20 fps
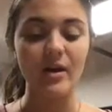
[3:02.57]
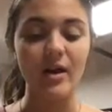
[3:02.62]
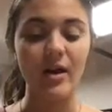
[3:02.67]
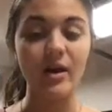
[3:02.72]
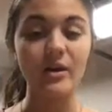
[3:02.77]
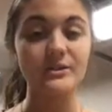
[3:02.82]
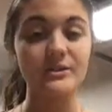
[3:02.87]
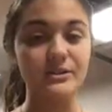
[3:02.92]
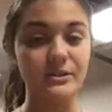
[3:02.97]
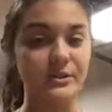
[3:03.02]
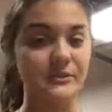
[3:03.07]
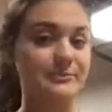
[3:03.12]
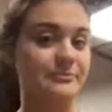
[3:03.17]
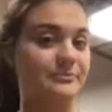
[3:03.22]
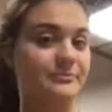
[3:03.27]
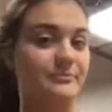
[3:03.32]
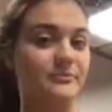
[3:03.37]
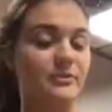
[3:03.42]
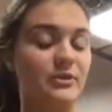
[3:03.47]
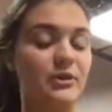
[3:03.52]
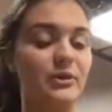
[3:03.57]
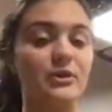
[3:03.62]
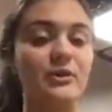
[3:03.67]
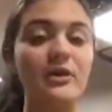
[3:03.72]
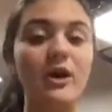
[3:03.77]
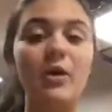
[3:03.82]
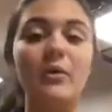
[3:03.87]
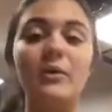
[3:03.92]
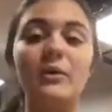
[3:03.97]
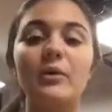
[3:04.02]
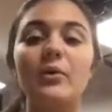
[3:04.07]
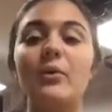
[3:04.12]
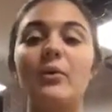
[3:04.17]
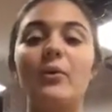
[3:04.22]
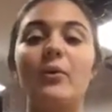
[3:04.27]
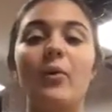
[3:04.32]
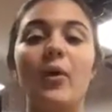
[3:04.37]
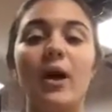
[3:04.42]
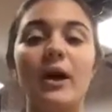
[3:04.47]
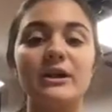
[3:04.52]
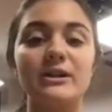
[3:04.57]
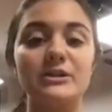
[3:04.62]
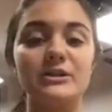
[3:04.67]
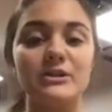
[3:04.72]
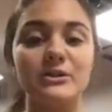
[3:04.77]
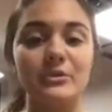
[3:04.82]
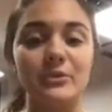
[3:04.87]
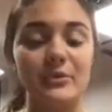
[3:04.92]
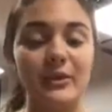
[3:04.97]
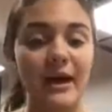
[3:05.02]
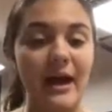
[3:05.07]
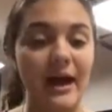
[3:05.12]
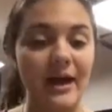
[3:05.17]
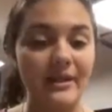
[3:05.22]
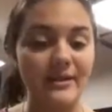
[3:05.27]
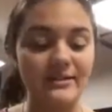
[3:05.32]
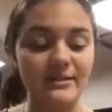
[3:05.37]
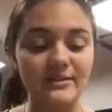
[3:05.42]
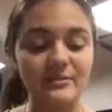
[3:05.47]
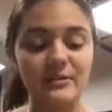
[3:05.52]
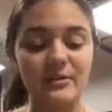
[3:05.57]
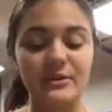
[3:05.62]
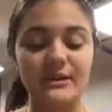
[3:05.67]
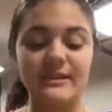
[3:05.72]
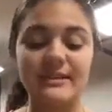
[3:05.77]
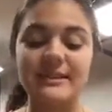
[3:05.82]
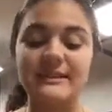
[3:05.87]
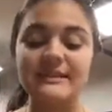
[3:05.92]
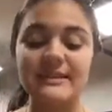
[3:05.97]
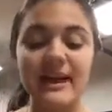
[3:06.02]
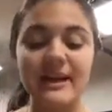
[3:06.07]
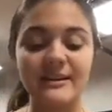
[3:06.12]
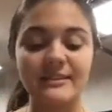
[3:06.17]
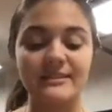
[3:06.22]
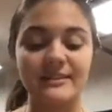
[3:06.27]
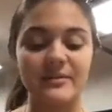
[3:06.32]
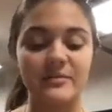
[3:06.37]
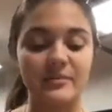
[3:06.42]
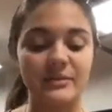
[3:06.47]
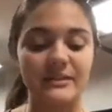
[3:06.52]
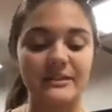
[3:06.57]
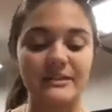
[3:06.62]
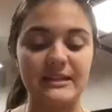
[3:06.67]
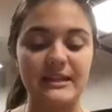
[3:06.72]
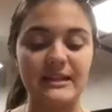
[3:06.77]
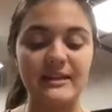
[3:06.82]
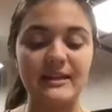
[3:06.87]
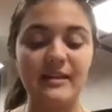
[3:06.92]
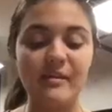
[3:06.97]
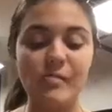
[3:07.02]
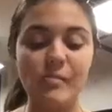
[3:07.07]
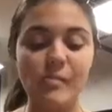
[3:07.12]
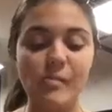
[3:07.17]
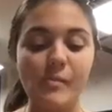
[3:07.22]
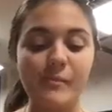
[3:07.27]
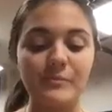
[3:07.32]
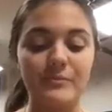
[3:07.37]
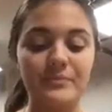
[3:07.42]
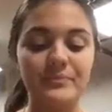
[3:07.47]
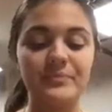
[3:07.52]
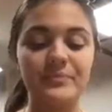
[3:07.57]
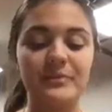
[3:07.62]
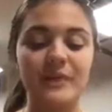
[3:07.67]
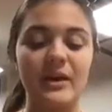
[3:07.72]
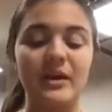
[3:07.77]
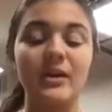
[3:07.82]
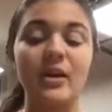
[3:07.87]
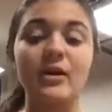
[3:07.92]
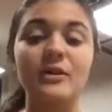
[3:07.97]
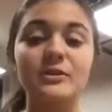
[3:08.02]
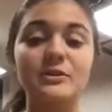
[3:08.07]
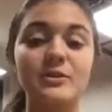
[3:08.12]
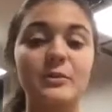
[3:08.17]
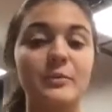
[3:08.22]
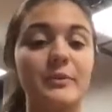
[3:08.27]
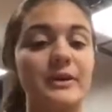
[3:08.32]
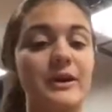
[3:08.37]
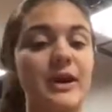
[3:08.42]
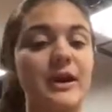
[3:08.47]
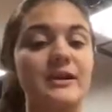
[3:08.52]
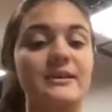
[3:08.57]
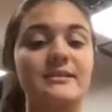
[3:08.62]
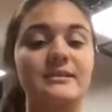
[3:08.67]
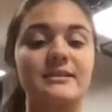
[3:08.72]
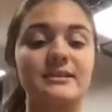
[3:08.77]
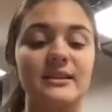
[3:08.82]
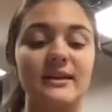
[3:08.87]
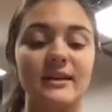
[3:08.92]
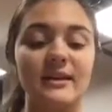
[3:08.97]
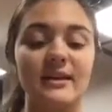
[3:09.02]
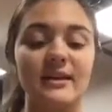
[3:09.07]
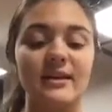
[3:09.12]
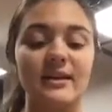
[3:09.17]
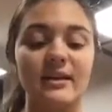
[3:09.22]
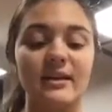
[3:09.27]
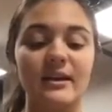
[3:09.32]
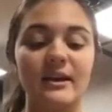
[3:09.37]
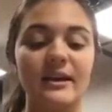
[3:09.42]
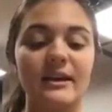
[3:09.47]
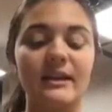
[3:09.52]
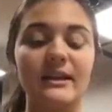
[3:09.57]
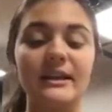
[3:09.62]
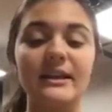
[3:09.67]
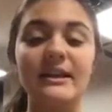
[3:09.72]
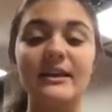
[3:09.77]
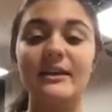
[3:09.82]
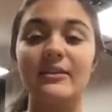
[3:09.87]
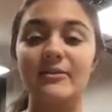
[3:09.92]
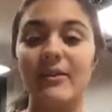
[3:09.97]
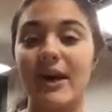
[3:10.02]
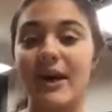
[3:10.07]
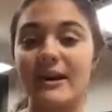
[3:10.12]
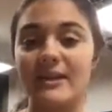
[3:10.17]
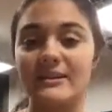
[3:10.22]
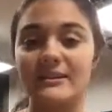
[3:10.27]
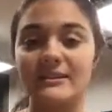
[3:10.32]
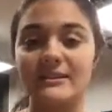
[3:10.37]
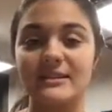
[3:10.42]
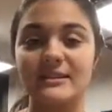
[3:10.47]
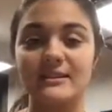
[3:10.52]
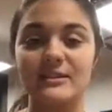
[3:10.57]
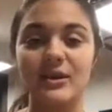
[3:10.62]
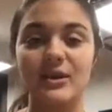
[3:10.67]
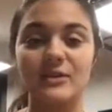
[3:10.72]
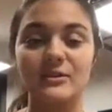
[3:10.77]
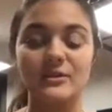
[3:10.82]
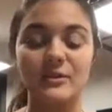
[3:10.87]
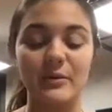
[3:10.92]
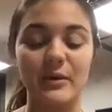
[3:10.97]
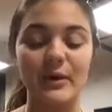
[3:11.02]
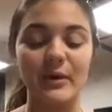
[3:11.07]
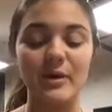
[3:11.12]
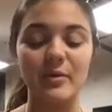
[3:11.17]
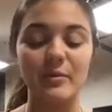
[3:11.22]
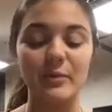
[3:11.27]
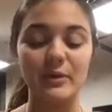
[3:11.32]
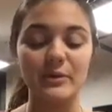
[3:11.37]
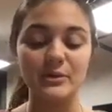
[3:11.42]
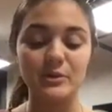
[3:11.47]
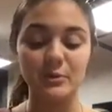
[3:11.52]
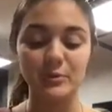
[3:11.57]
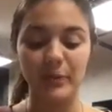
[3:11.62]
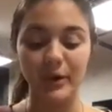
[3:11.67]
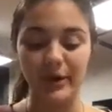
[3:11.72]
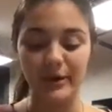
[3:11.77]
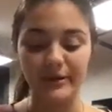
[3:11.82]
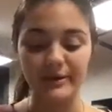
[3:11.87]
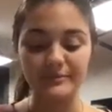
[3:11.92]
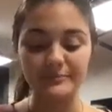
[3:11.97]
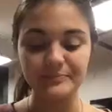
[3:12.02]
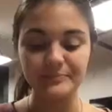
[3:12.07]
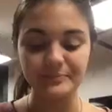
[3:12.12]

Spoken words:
Also, you do not want to wash your eggs for the exact same reason, and also because cleaning of eggs is also a commercial part